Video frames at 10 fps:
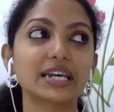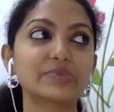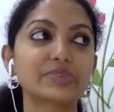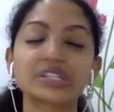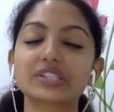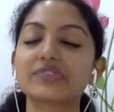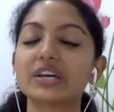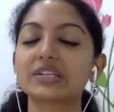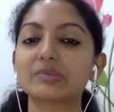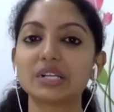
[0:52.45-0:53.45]
I'm
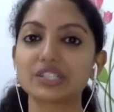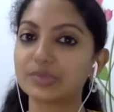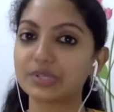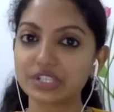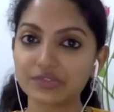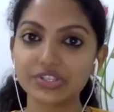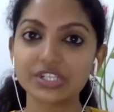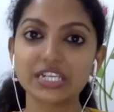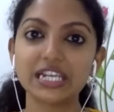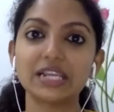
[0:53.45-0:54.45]
certified in multiple
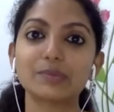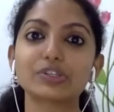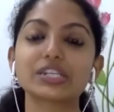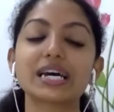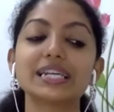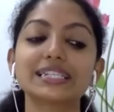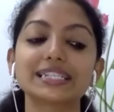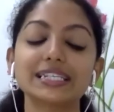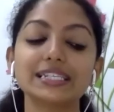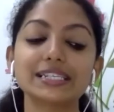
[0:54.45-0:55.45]
different healing
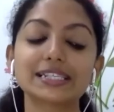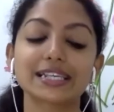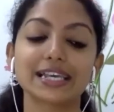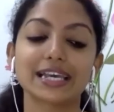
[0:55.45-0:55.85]
modalities.